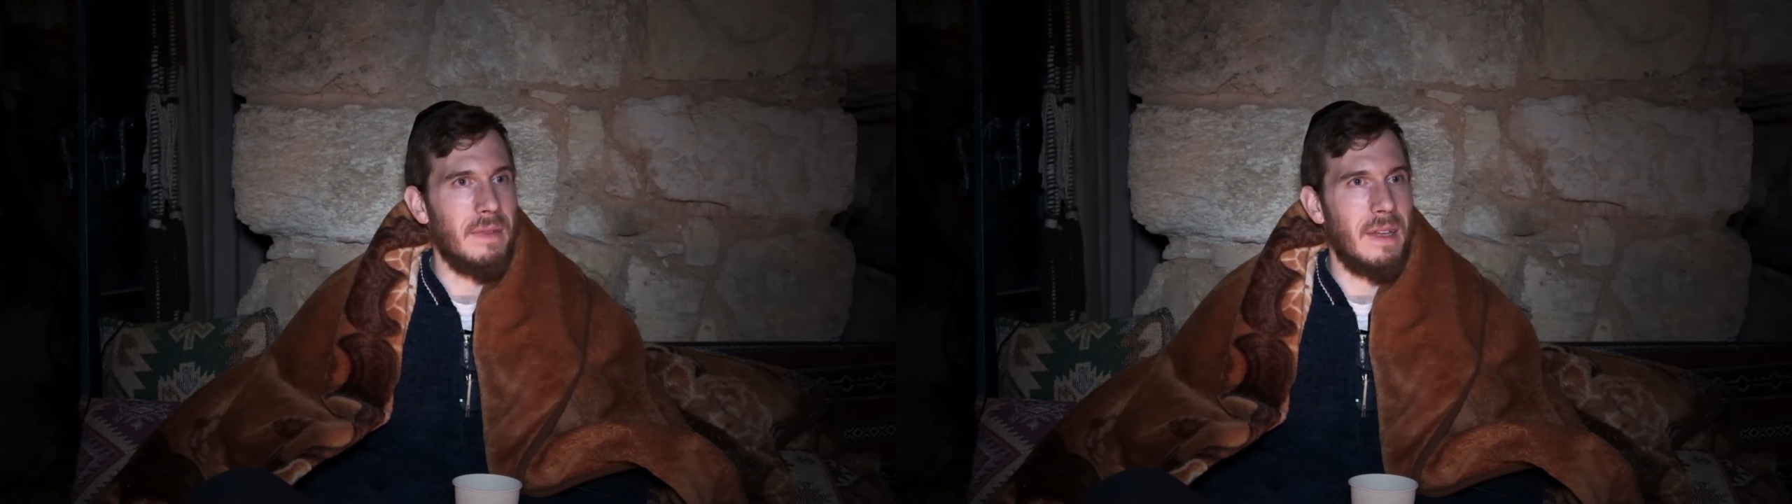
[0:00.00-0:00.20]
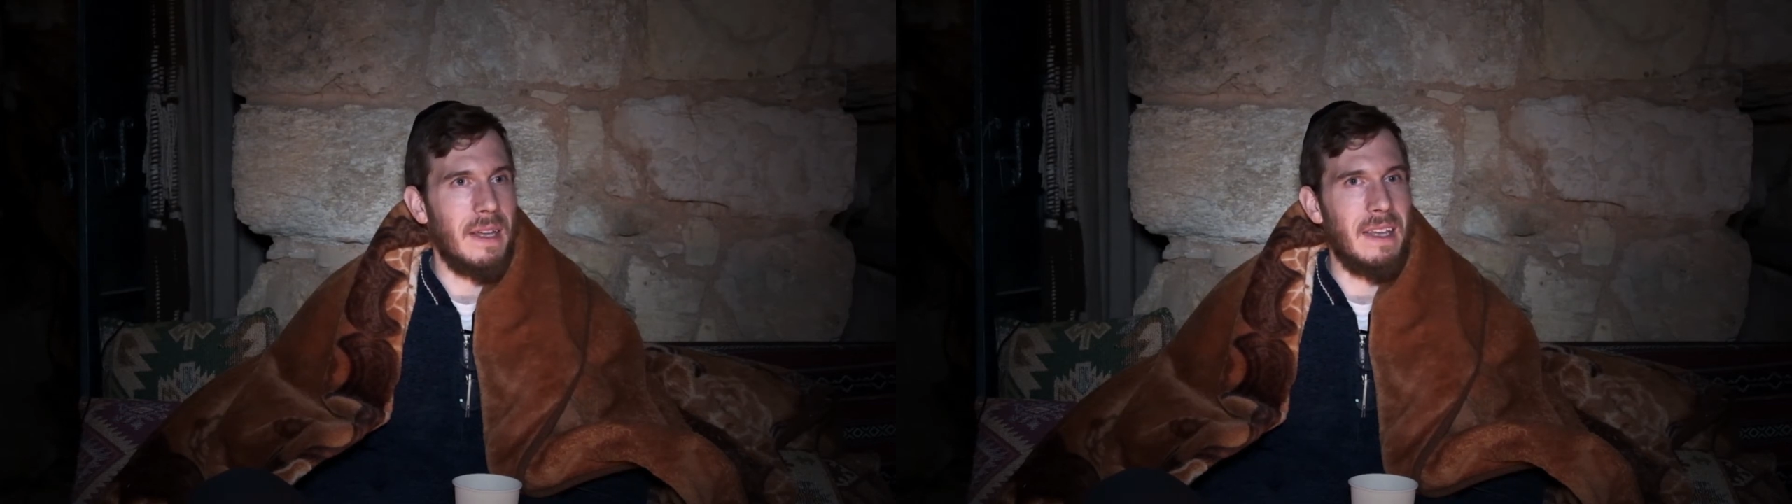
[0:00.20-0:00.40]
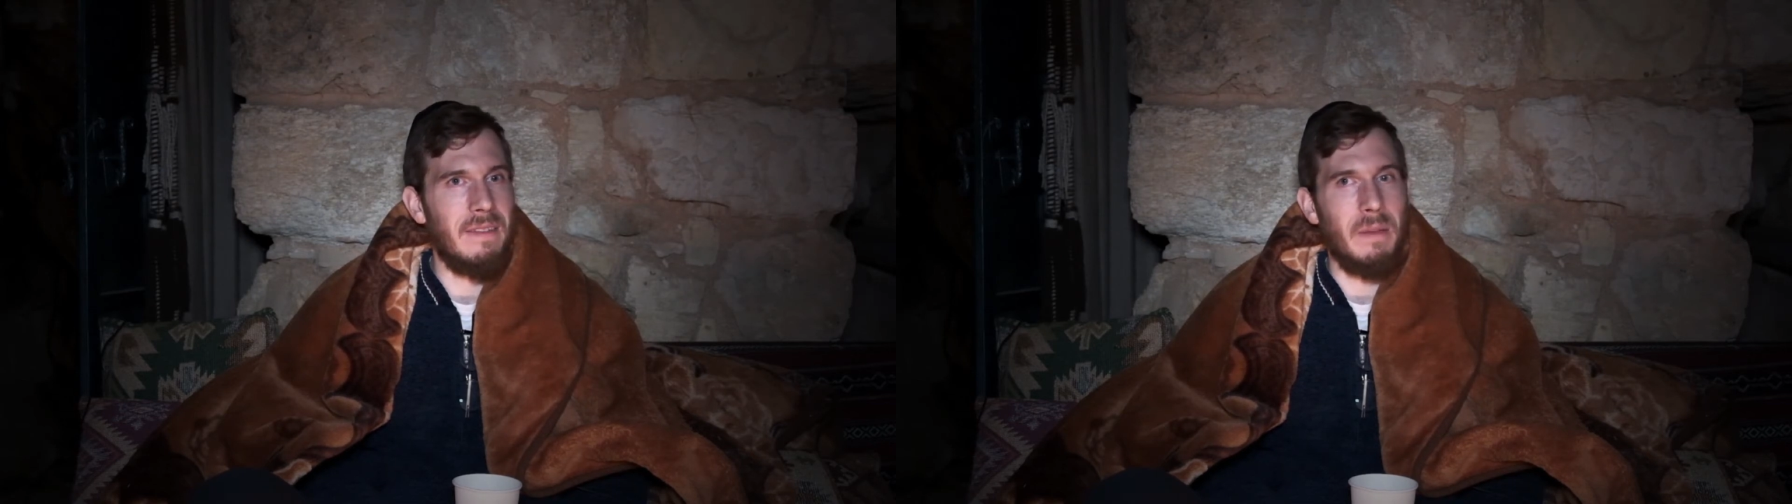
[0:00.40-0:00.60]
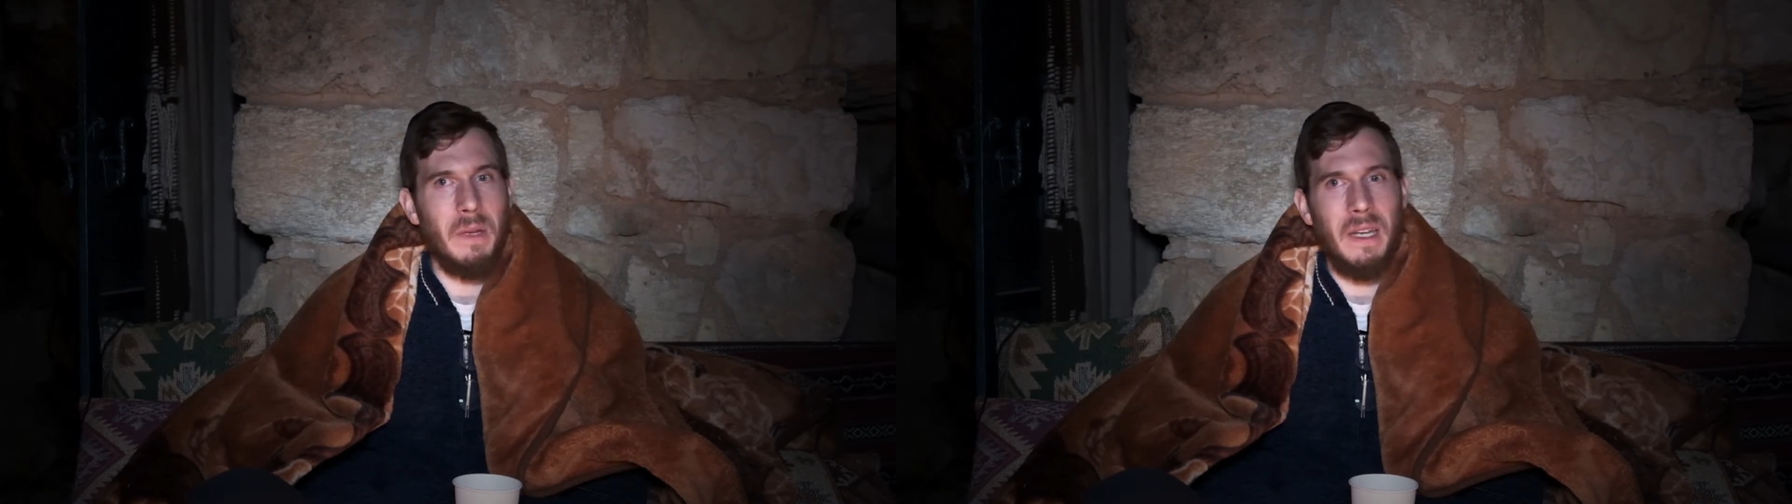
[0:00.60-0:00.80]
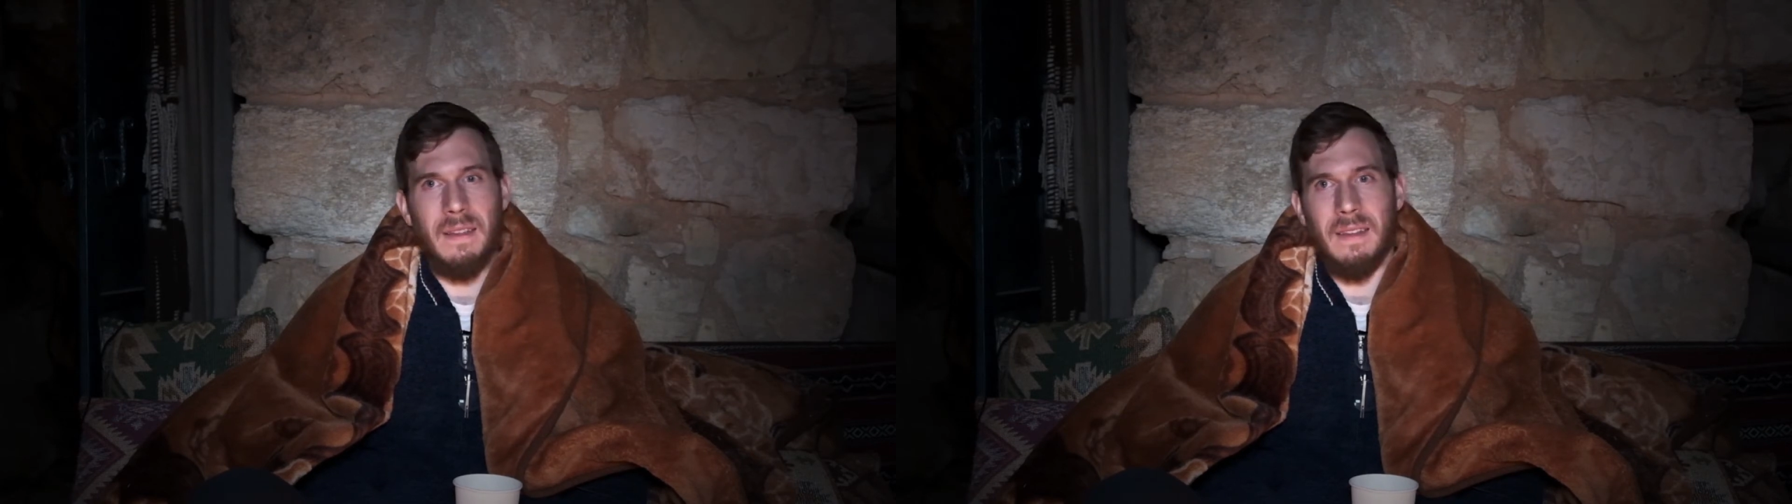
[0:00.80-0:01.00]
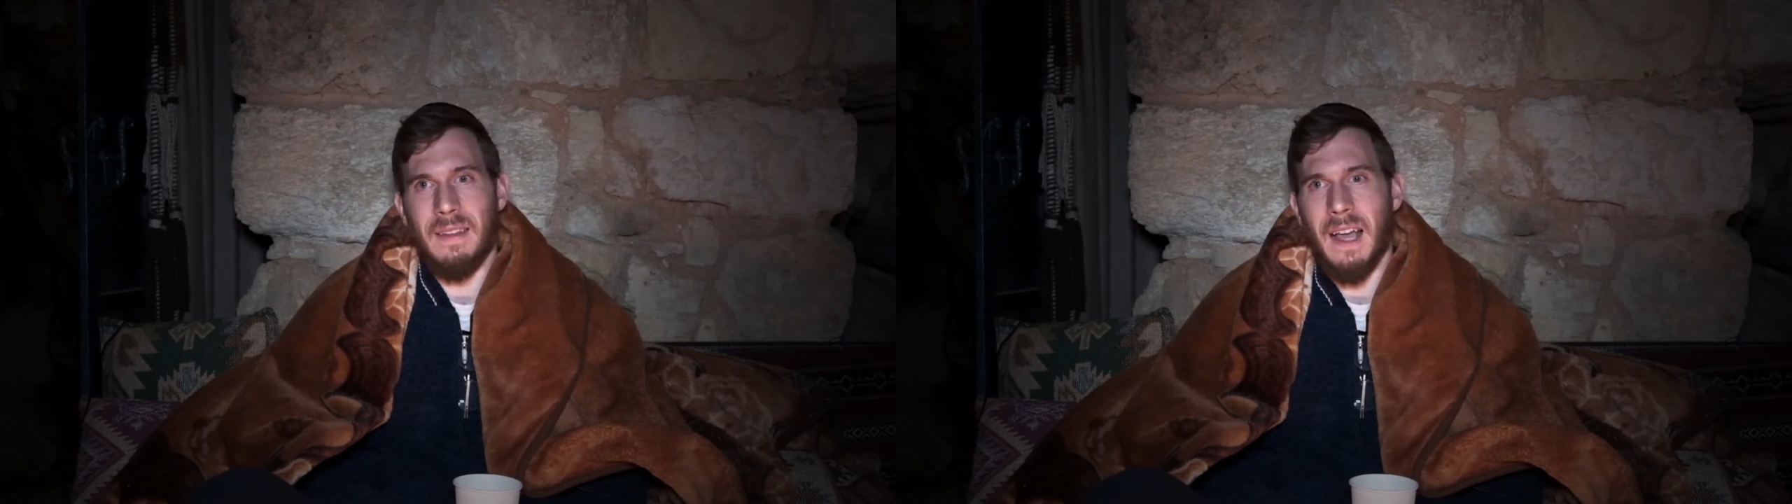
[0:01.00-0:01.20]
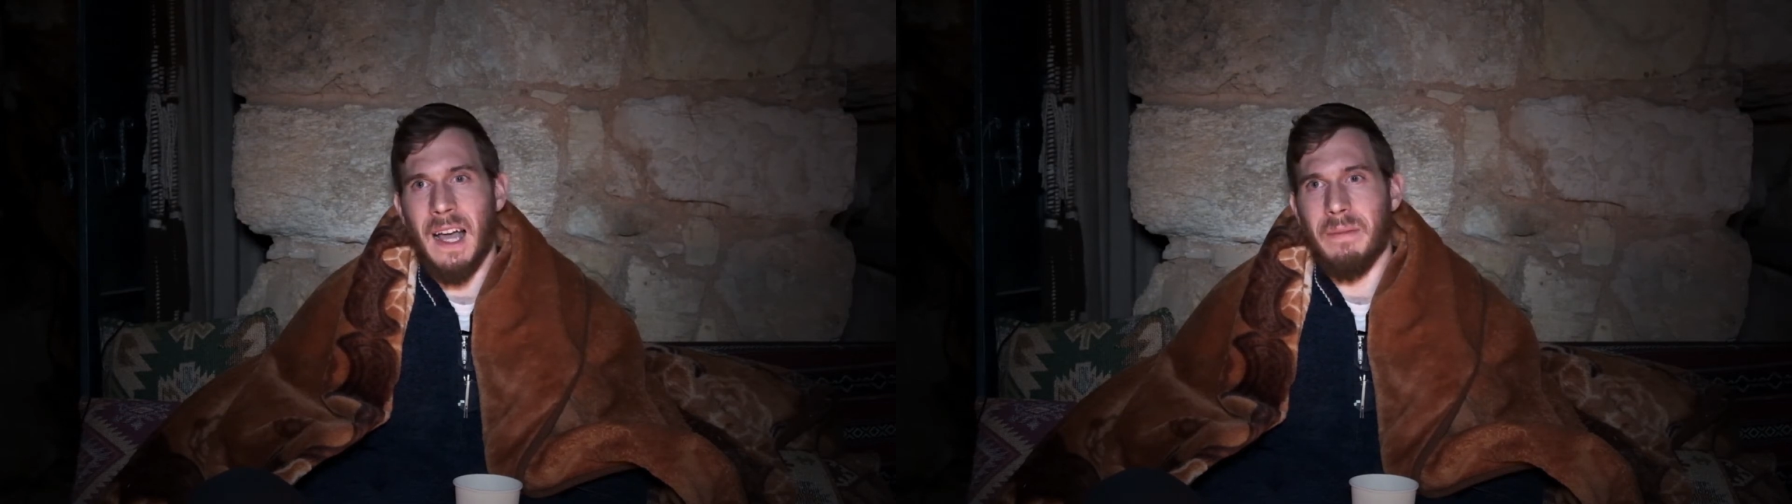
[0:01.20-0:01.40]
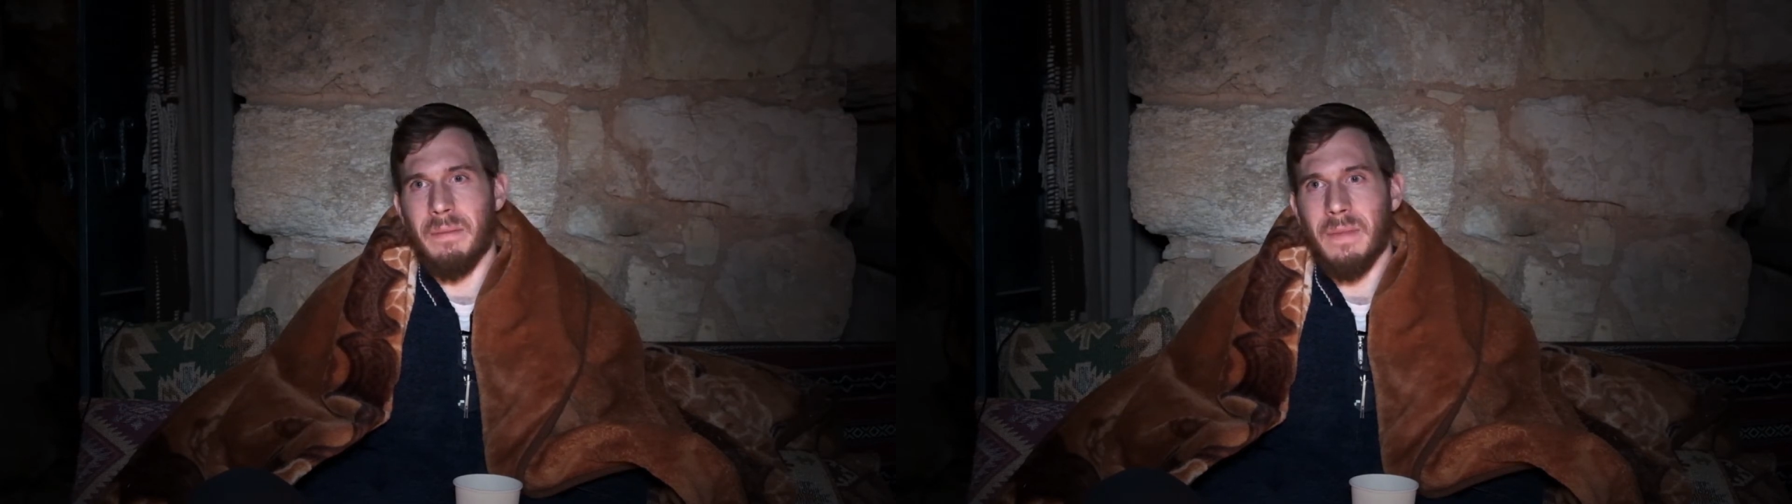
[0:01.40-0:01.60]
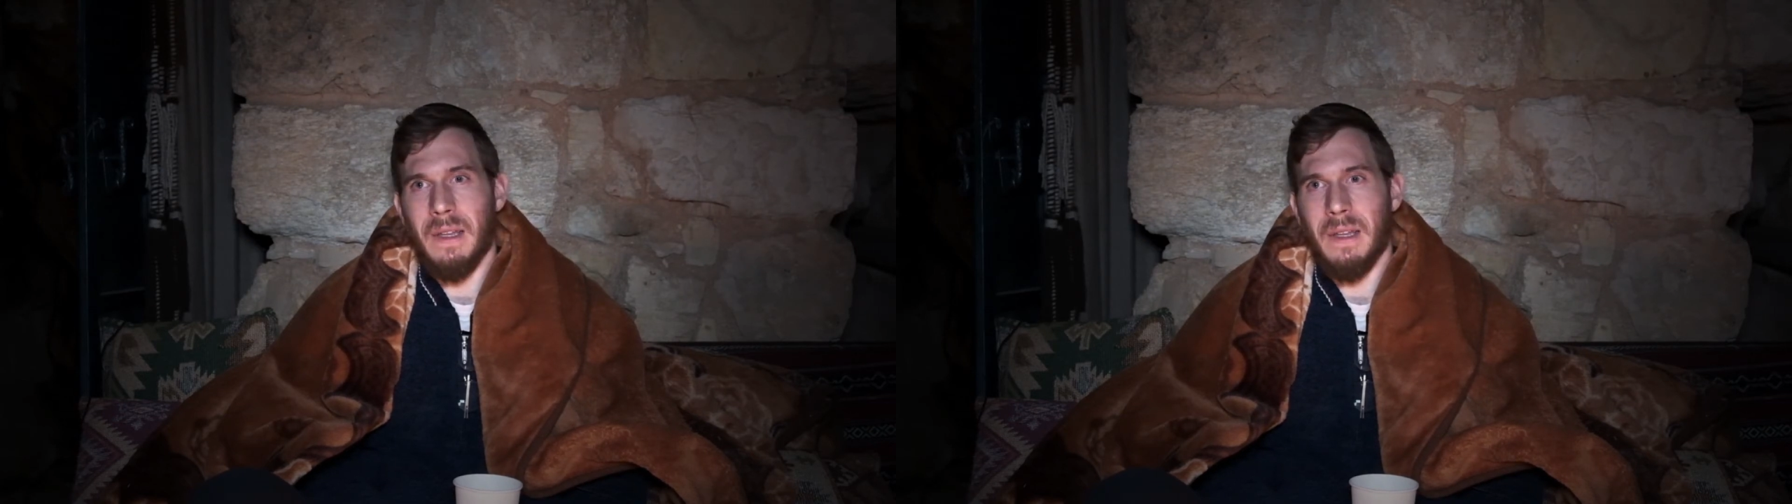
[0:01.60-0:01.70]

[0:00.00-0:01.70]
and give them an easy time,